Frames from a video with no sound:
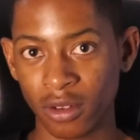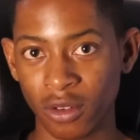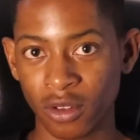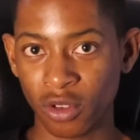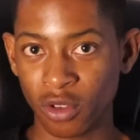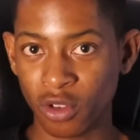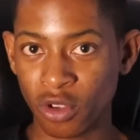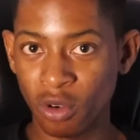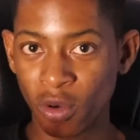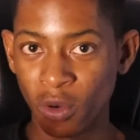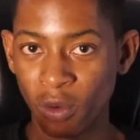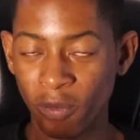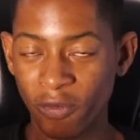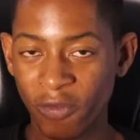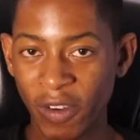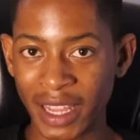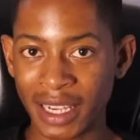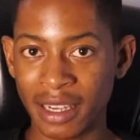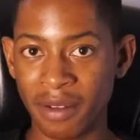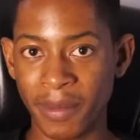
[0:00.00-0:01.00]
you know,
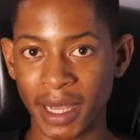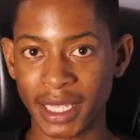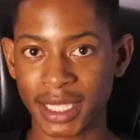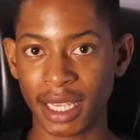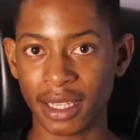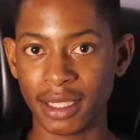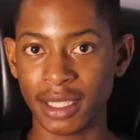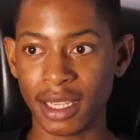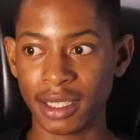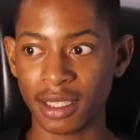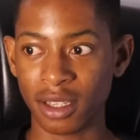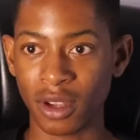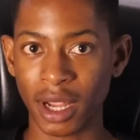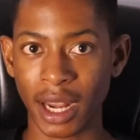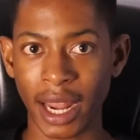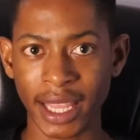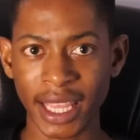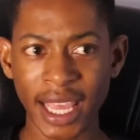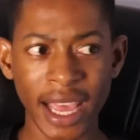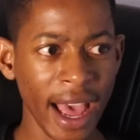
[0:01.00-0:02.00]
finding my success? And you're
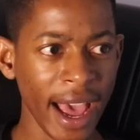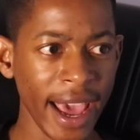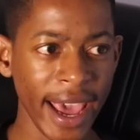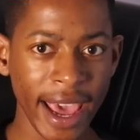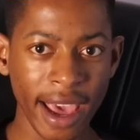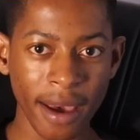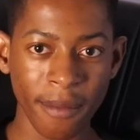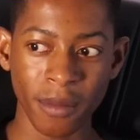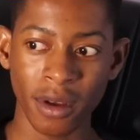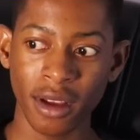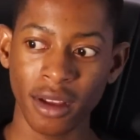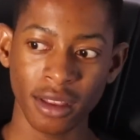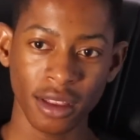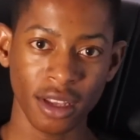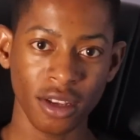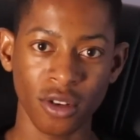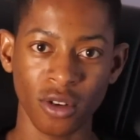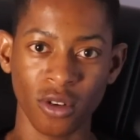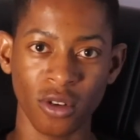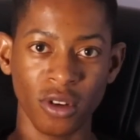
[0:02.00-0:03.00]
like, yeah, I am.
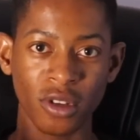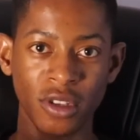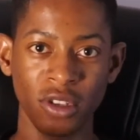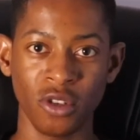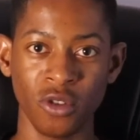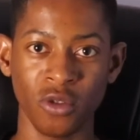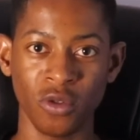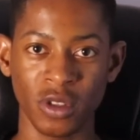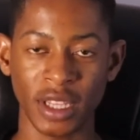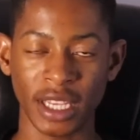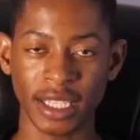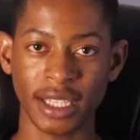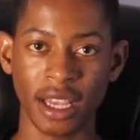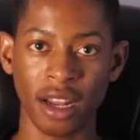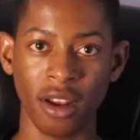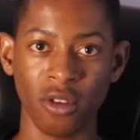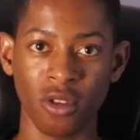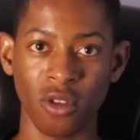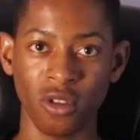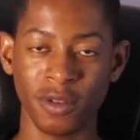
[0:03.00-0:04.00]
Then, you know, they sell
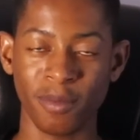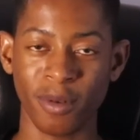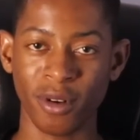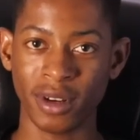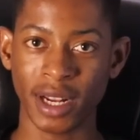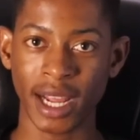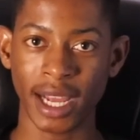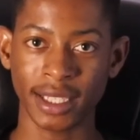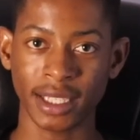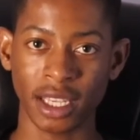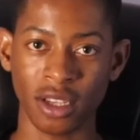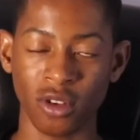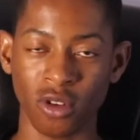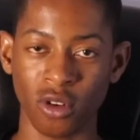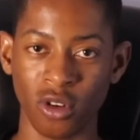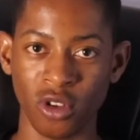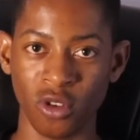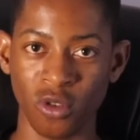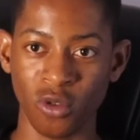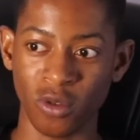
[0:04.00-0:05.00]
you those products, and you
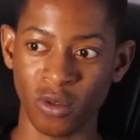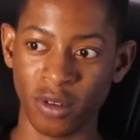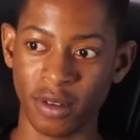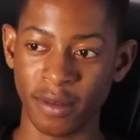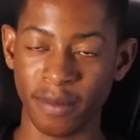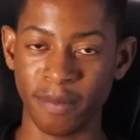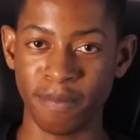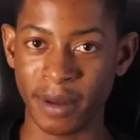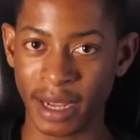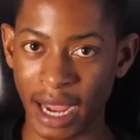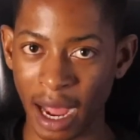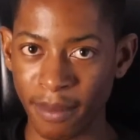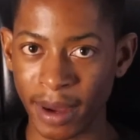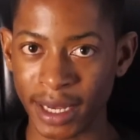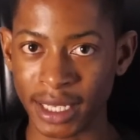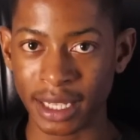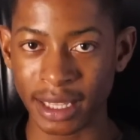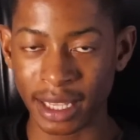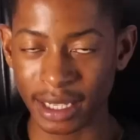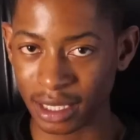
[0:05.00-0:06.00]
know, you become
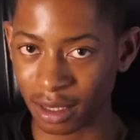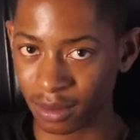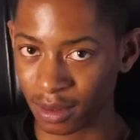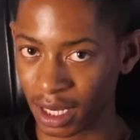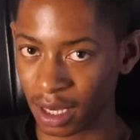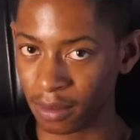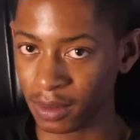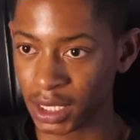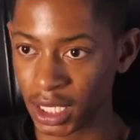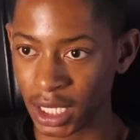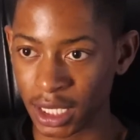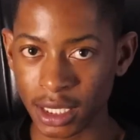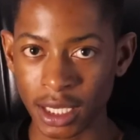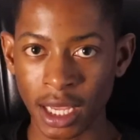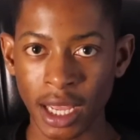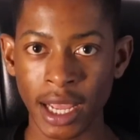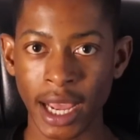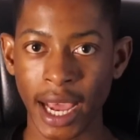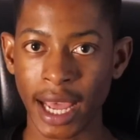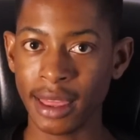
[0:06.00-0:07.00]
under their subscriptions,
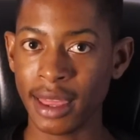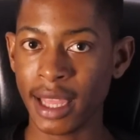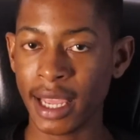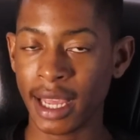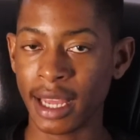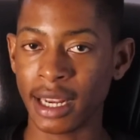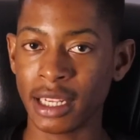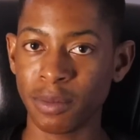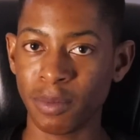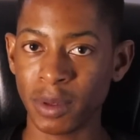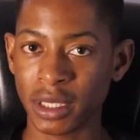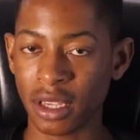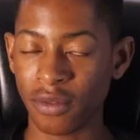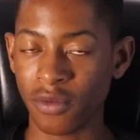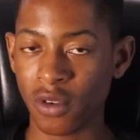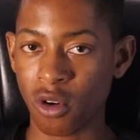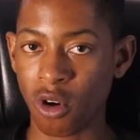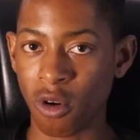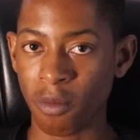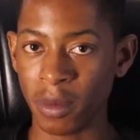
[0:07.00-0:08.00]
and they get a
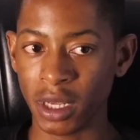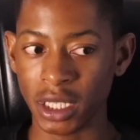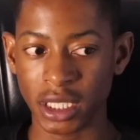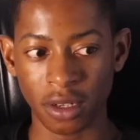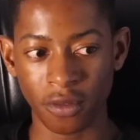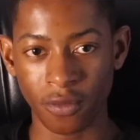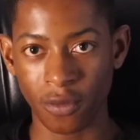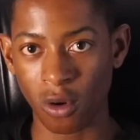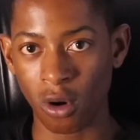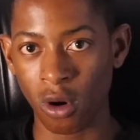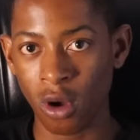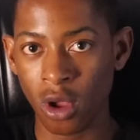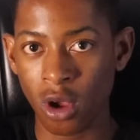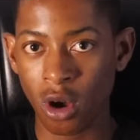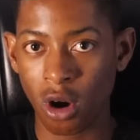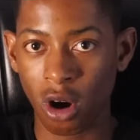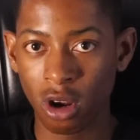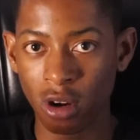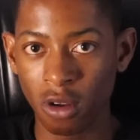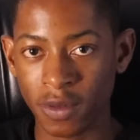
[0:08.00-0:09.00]
specific commission for
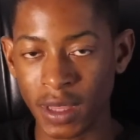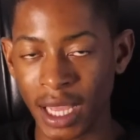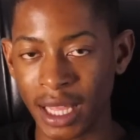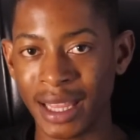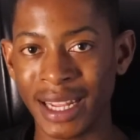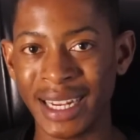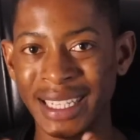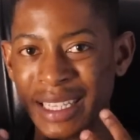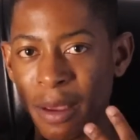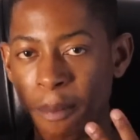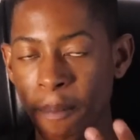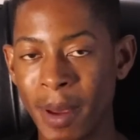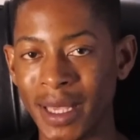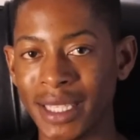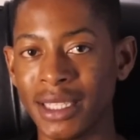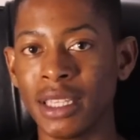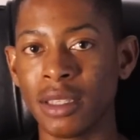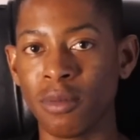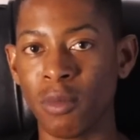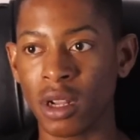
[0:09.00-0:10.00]
all of that. Then it's a
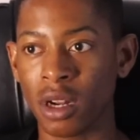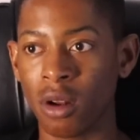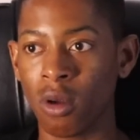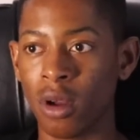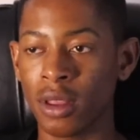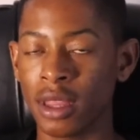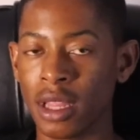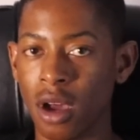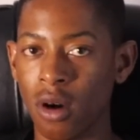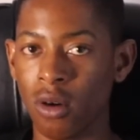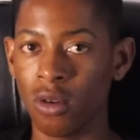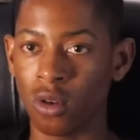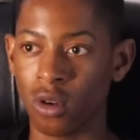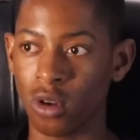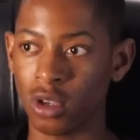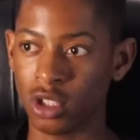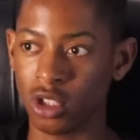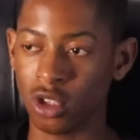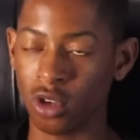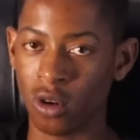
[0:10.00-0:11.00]
business model on their own,
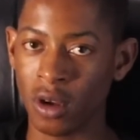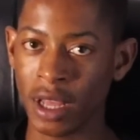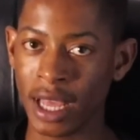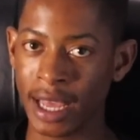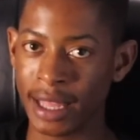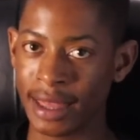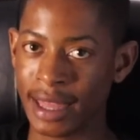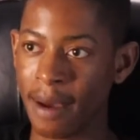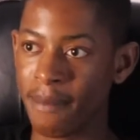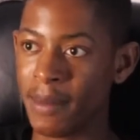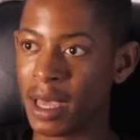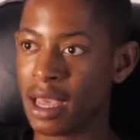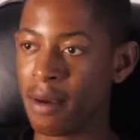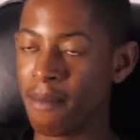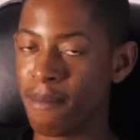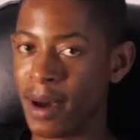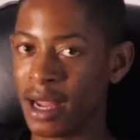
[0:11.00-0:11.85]
because, you know, they're making